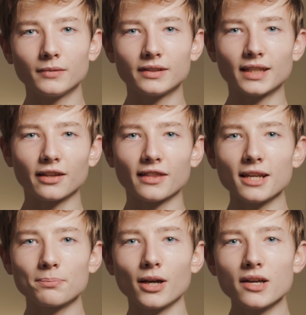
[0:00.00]
take
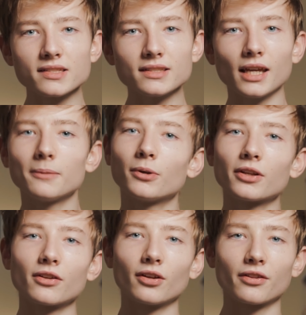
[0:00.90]
that person and put
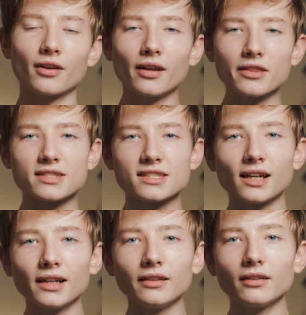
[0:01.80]
it on the other
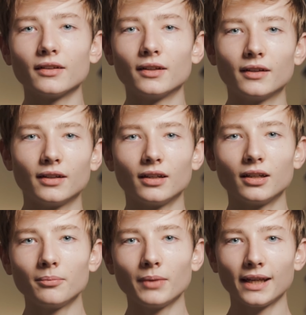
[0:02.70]
side,
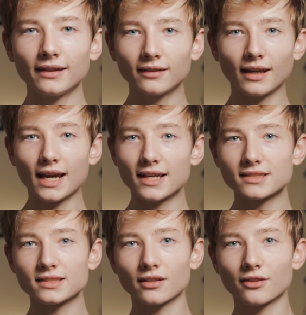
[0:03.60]
and it
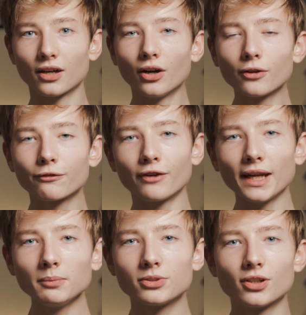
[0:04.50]
has the whole
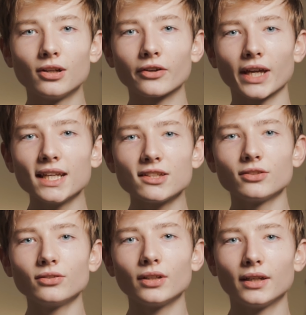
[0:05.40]
frame to look
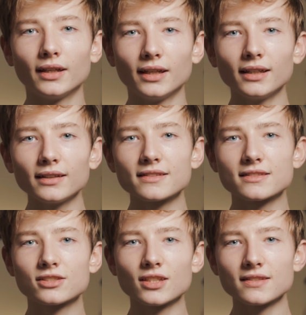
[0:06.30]
into, it's
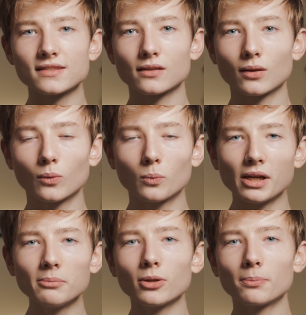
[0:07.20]
just
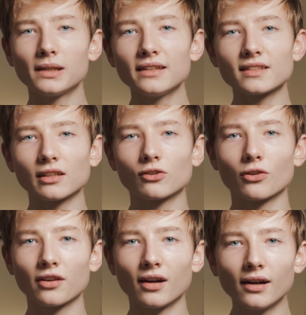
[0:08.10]
way more pleasing to
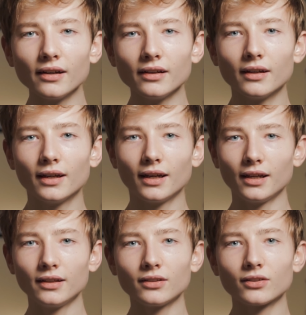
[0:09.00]
the eye,
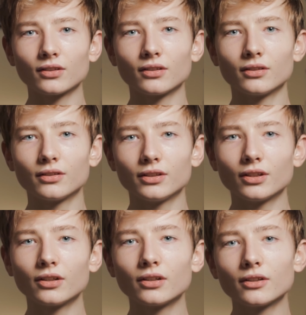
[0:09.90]
and
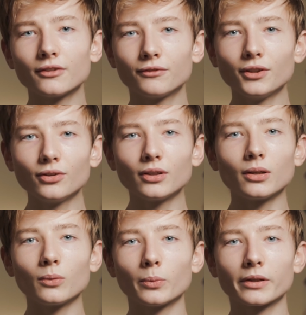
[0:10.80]
your
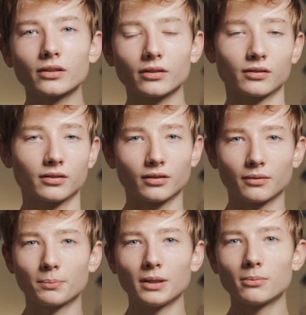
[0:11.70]
viewer will
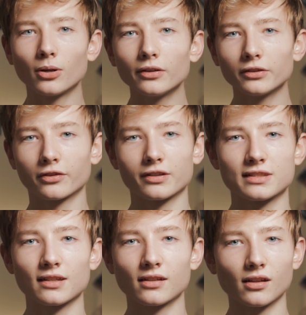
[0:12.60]
be more
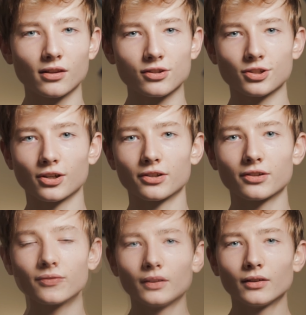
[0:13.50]
interested in the shot.
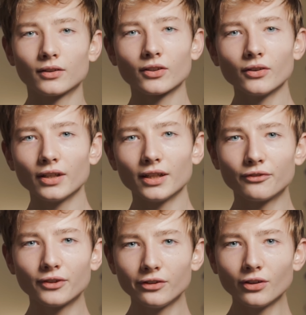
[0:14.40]
So
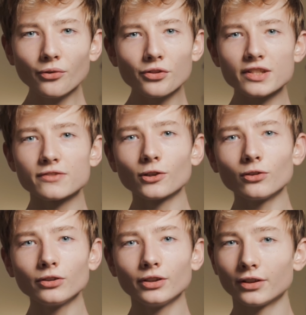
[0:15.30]
if you know this
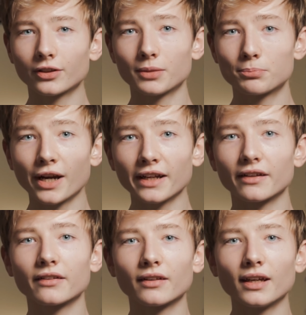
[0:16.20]
rule, you can break
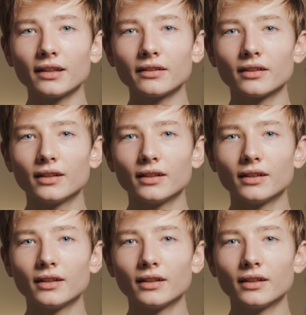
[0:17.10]
it, and